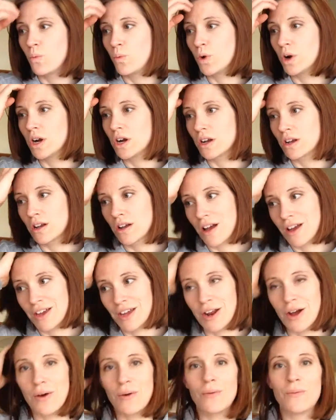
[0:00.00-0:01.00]
we're
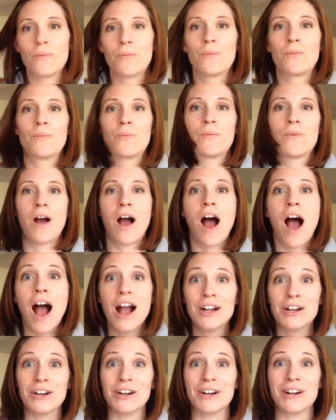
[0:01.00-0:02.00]

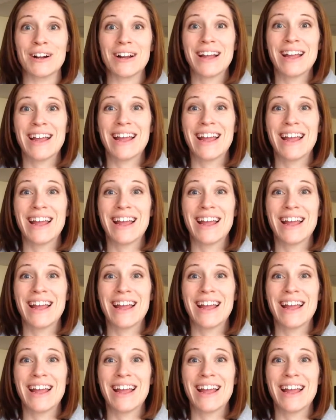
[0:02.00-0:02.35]
hunger.